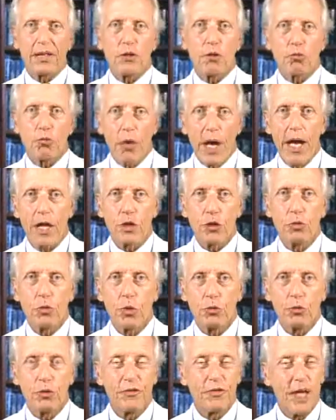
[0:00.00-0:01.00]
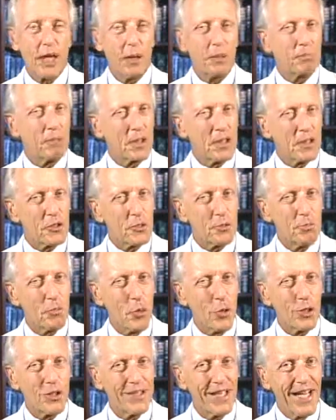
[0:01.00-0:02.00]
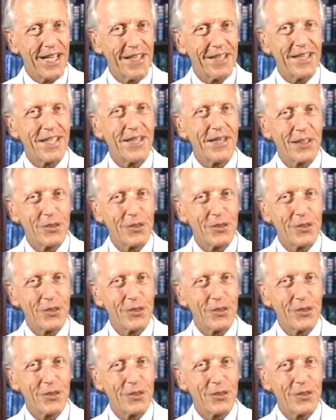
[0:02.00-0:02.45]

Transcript: that the rash won't develop, but it's more likely